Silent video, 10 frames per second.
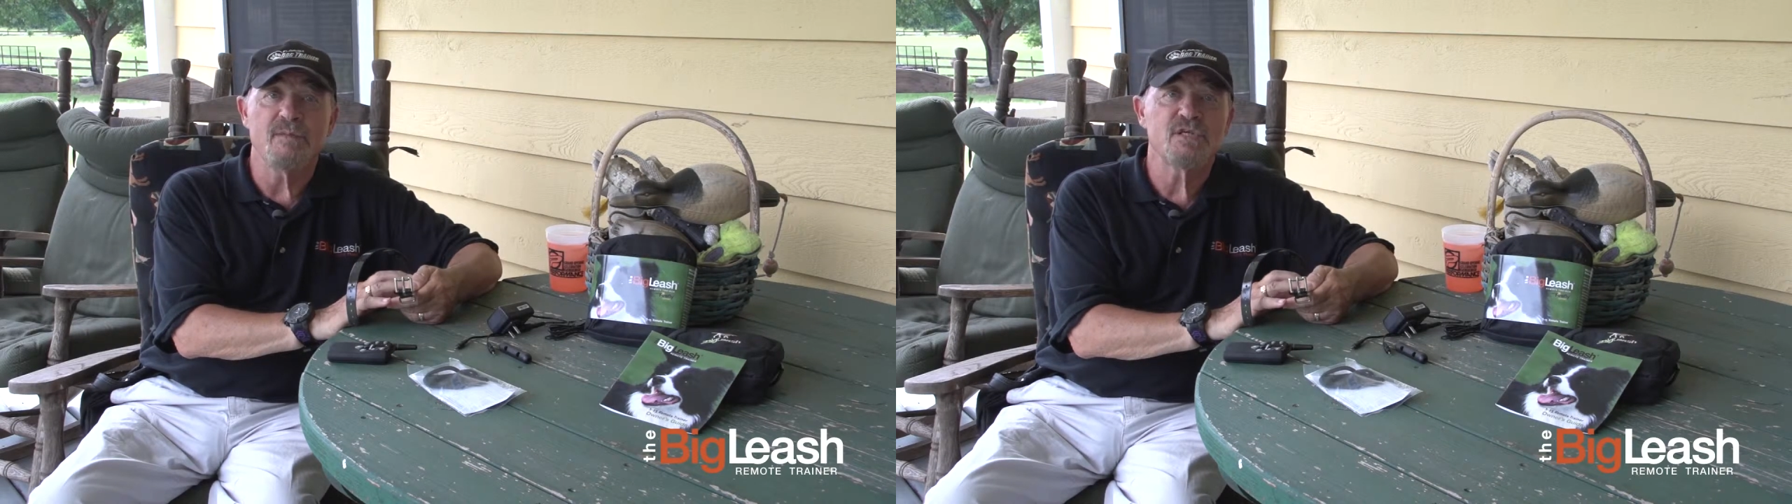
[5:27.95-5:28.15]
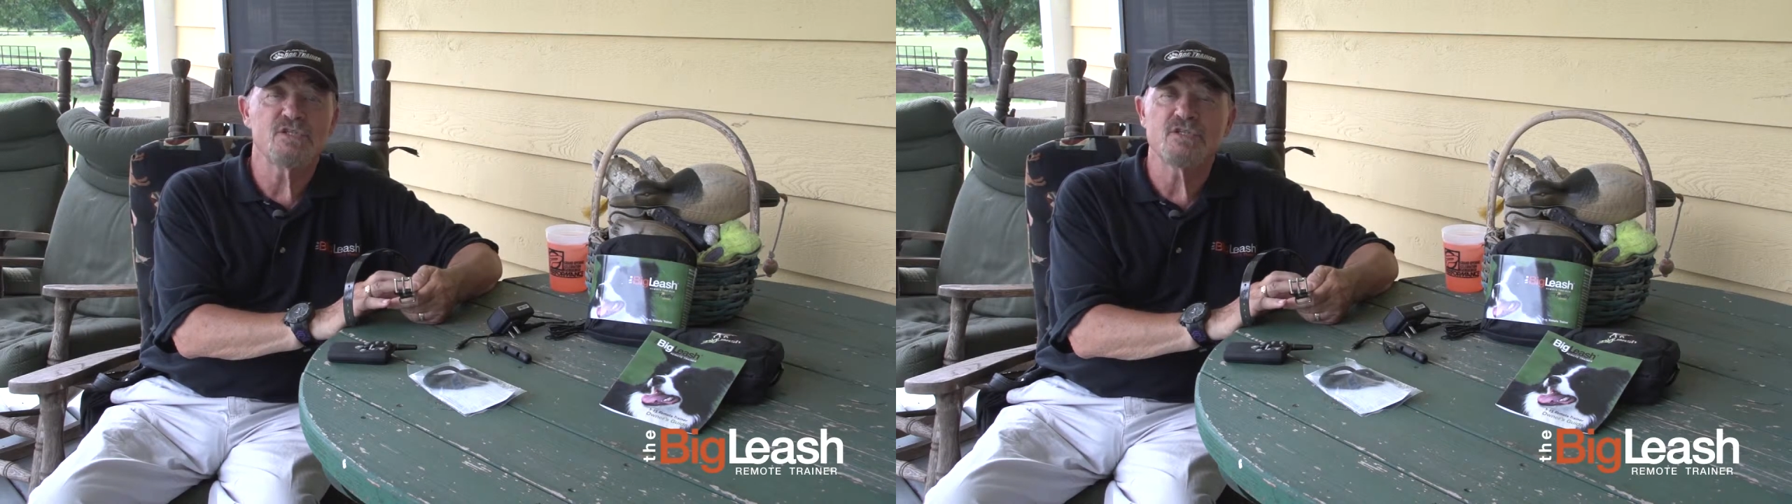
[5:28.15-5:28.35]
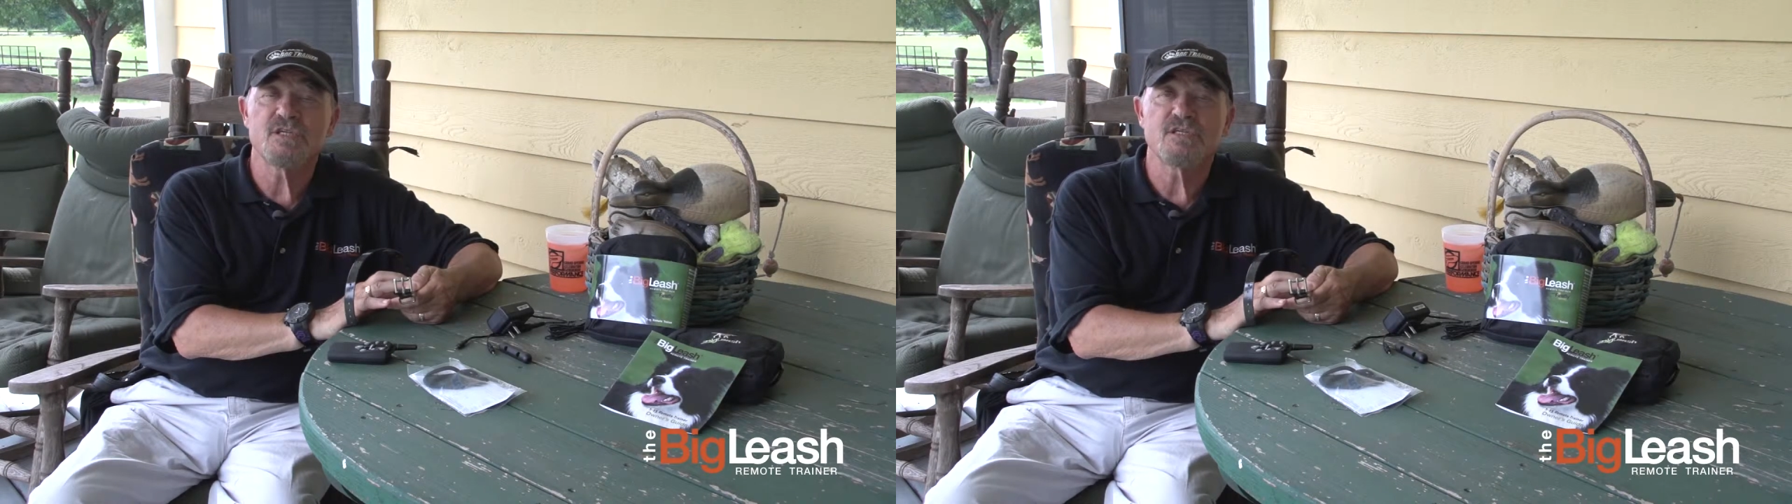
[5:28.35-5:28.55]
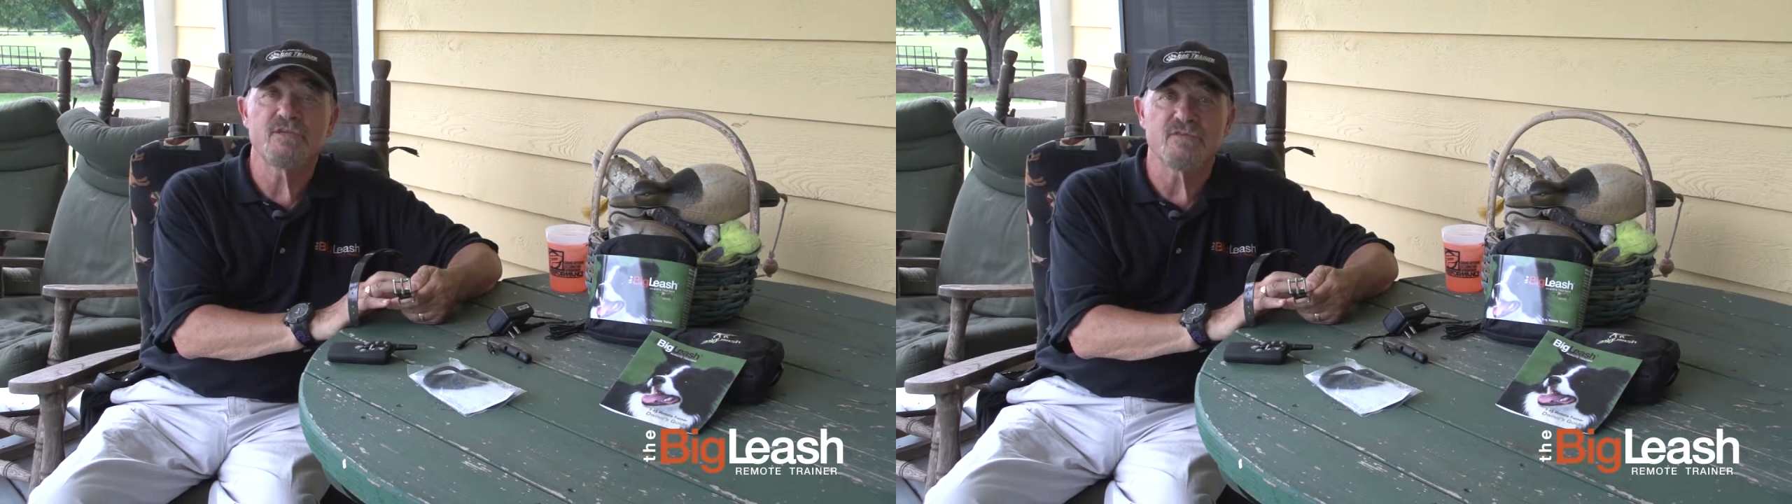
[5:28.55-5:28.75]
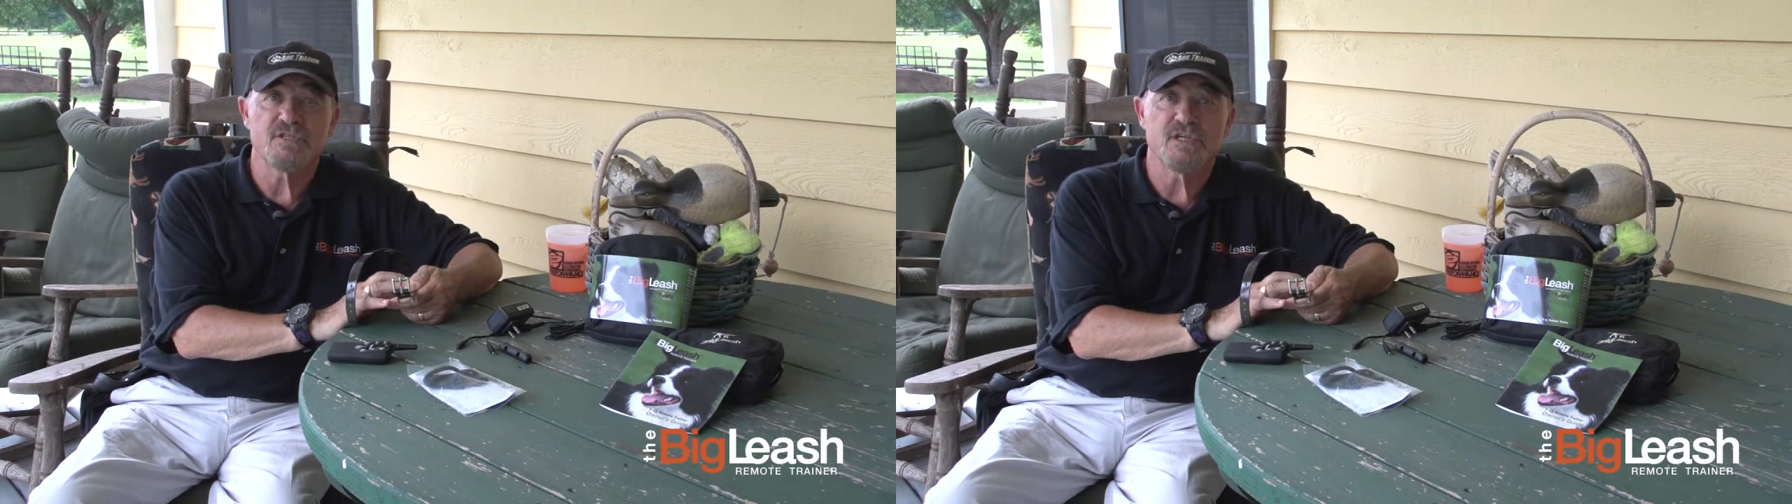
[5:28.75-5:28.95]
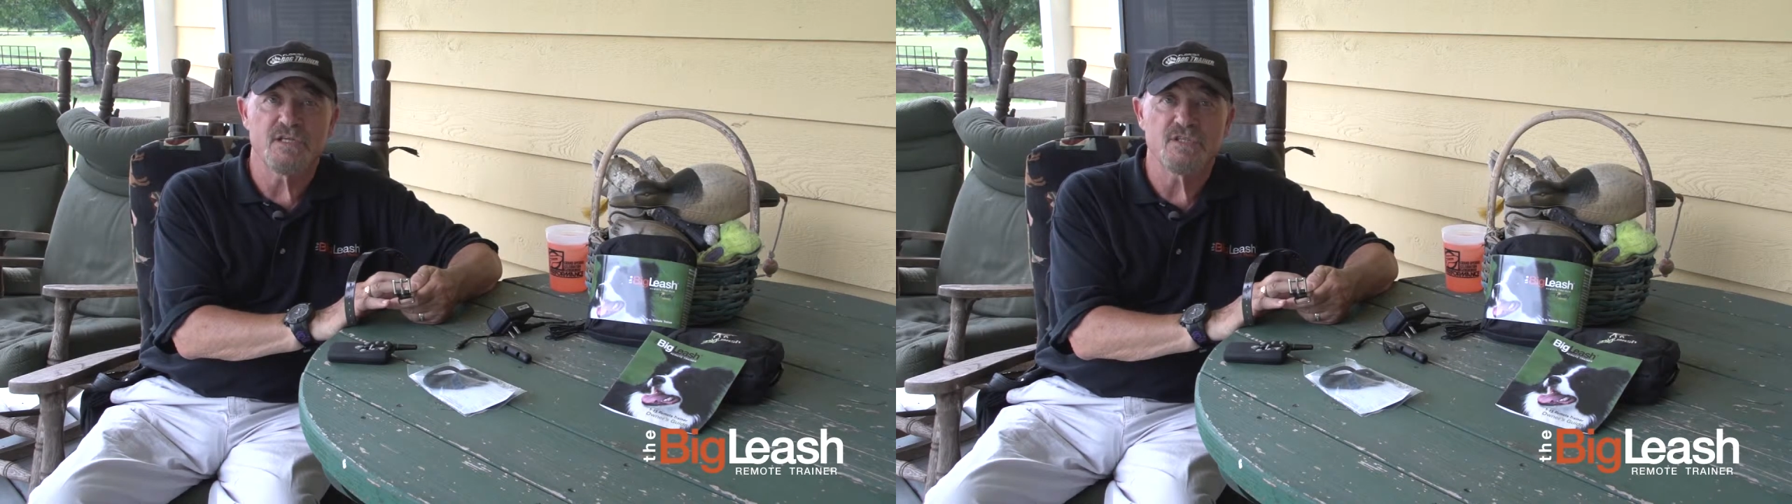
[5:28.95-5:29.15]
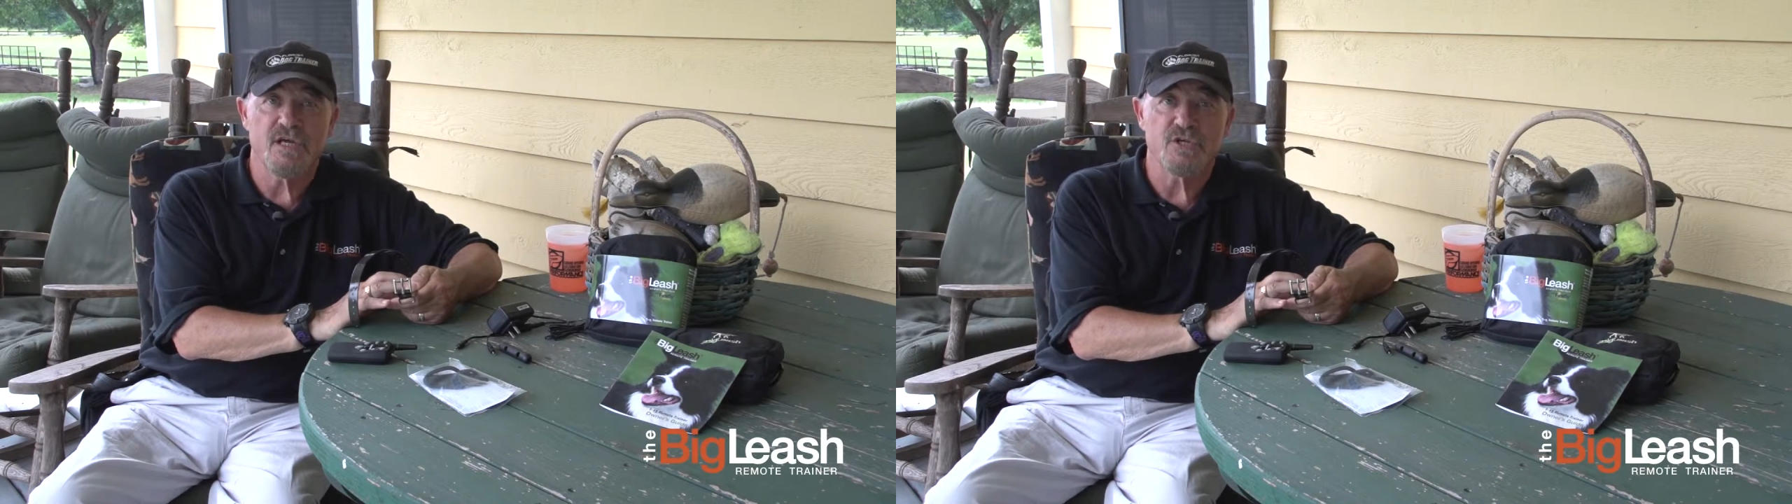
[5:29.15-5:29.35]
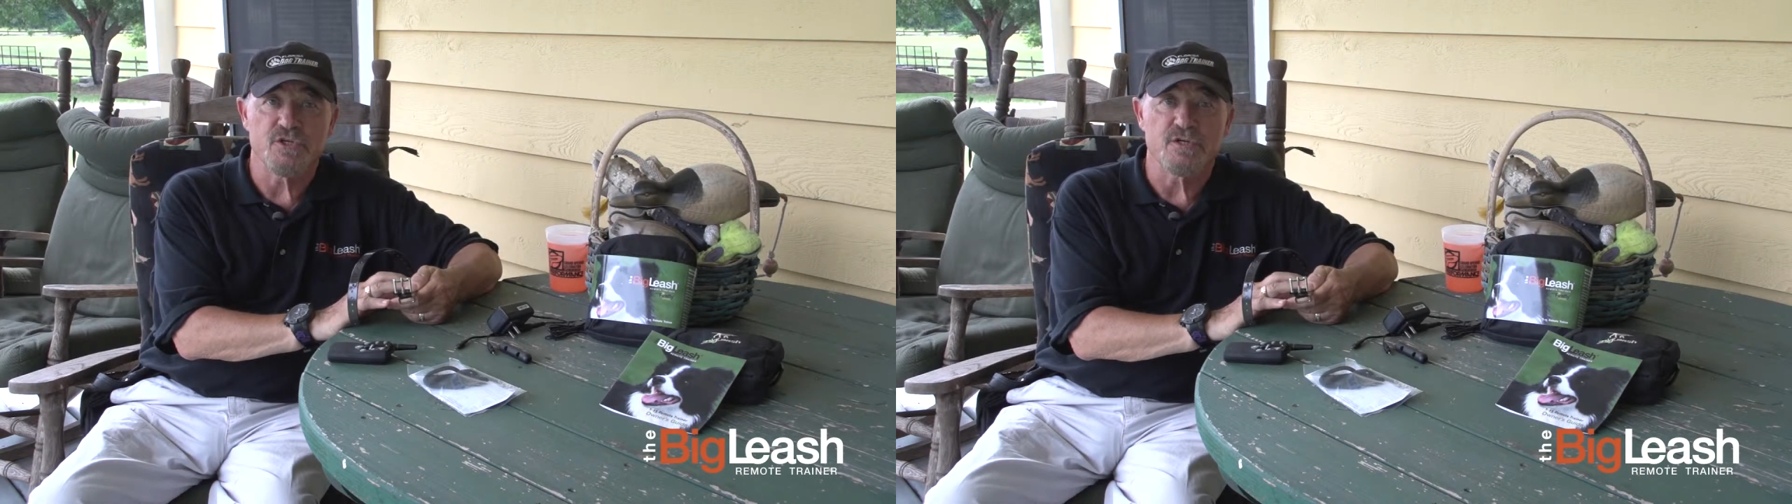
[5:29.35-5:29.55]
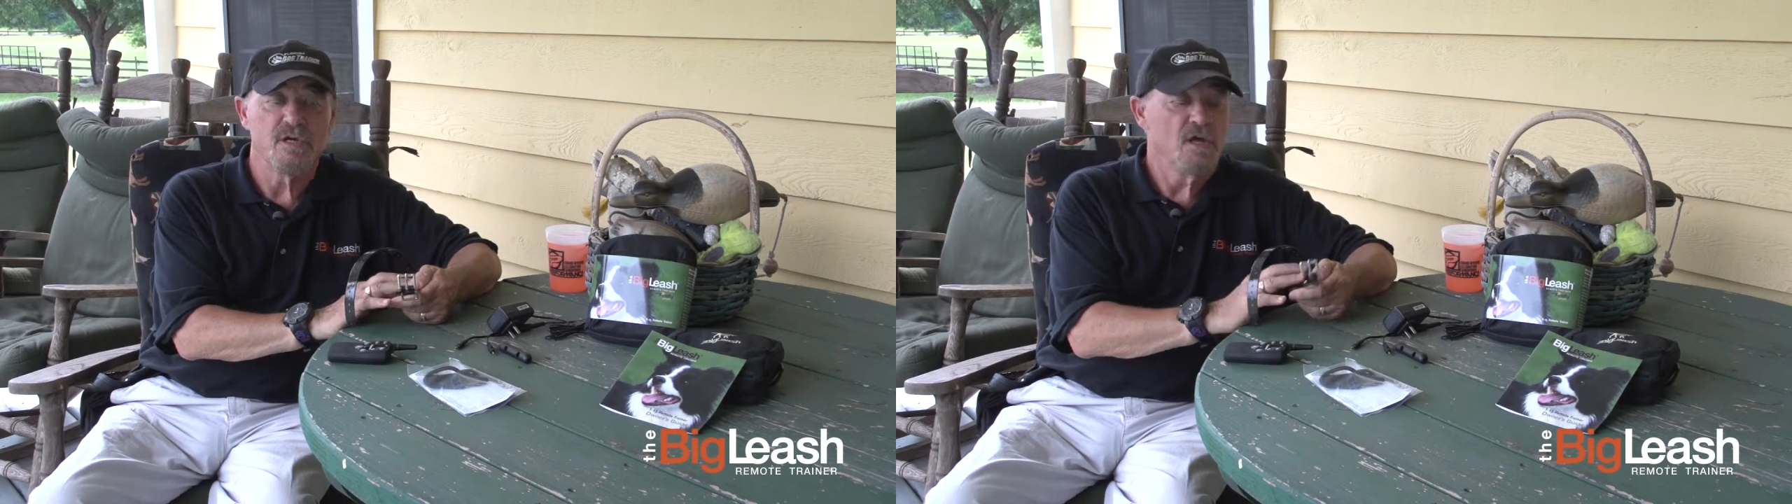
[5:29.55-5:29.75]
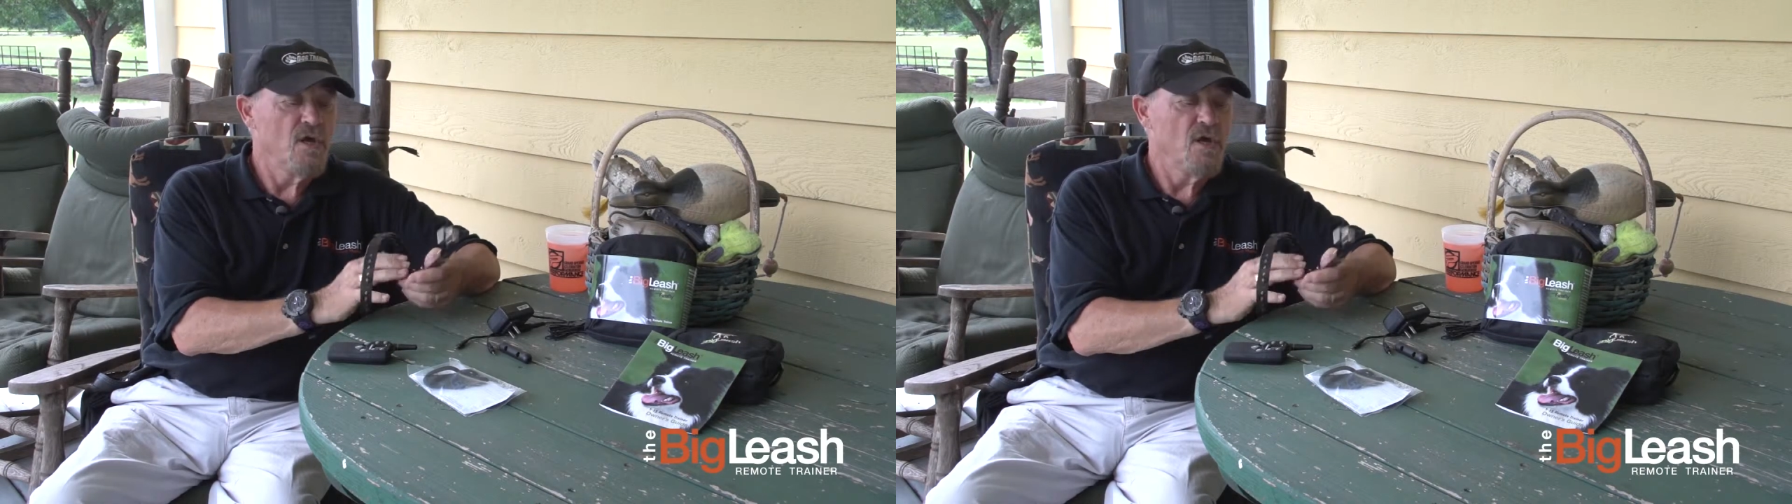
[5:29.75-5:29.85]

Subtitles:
Him, it's just a different sensation.